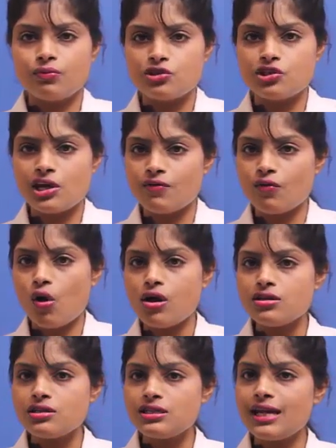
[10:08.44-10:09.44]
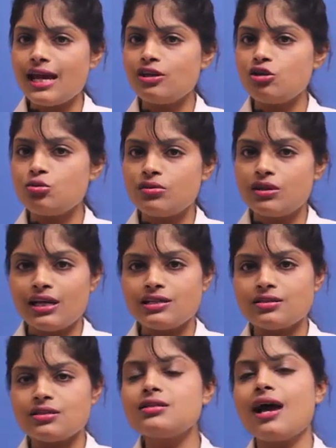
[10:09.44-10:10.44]
which I have already
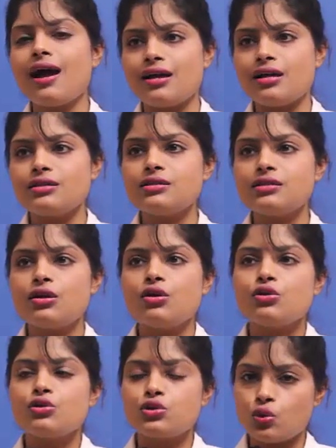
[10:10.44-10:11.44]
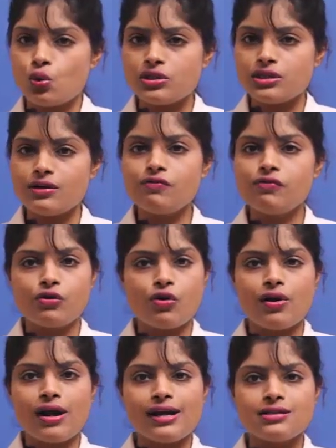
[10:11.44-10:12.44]
enumerated as sodium
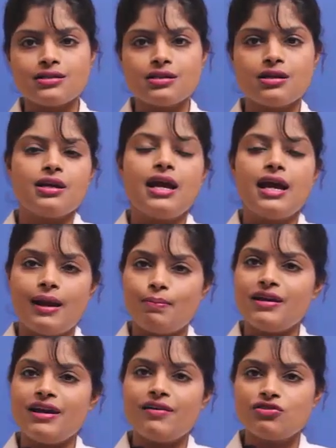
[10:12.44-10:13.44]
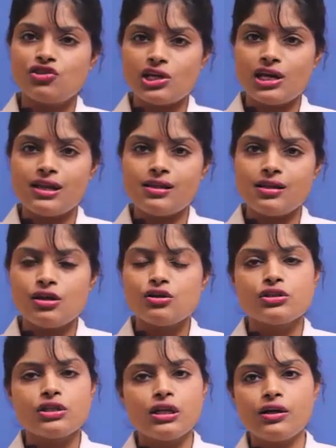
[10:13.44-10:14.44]
fluoride, A P F gel,
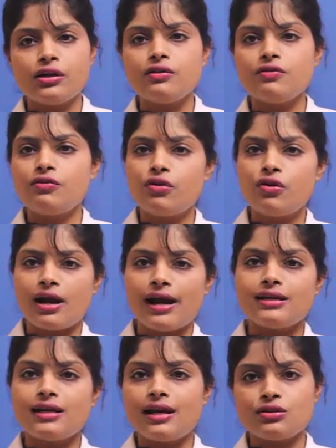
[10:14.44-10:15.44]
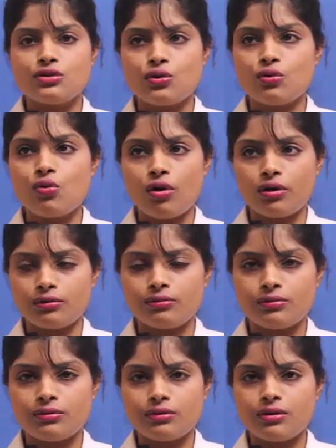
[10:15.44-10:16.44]
silicon fluoride, and so on.
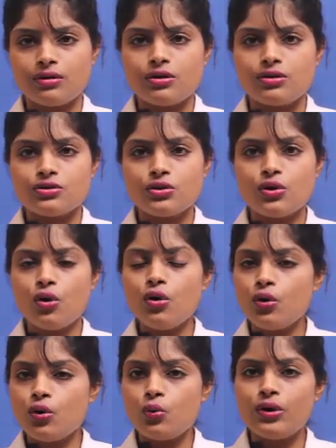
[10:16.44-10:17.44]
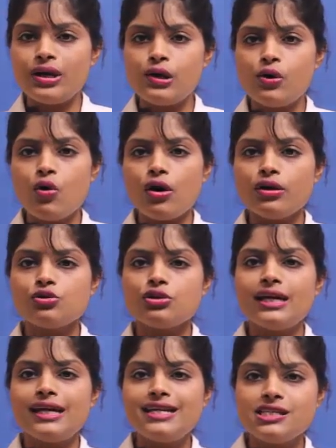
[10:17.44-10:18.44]
So, we will go on to
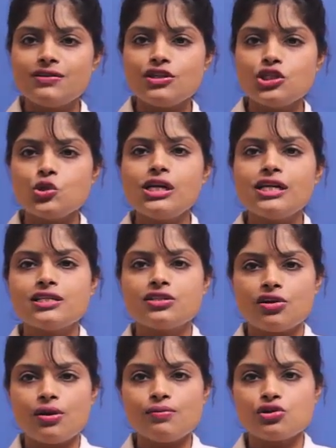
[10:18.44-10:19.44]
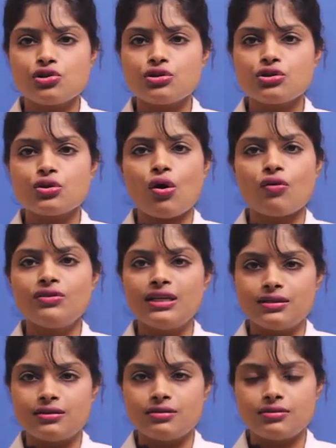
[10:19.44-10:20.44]
the individual descriptions of
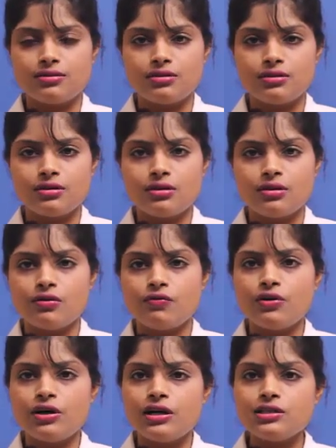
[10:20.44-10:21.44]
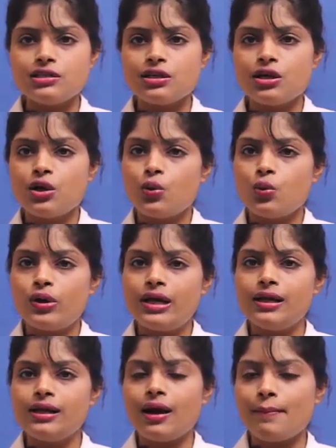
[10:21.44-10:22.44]
these. First,
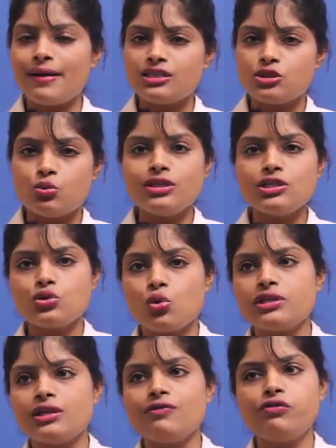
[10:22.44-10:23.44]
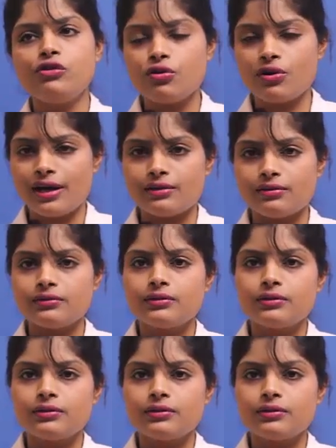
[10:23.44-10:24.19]
we will commence with sodium fluoride.